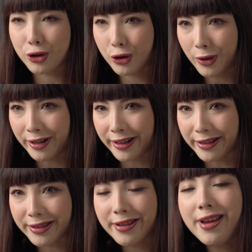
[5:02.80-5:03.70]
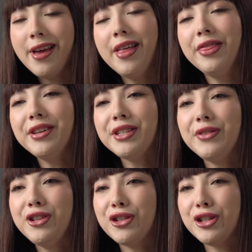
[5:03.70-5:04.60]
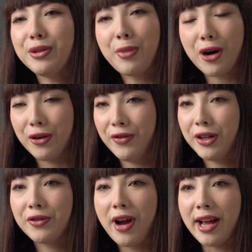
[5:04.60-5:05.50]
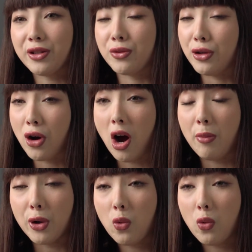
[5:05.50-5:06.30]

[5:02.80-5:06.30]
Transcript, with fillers: shortcuts. This feature is perfect for answering common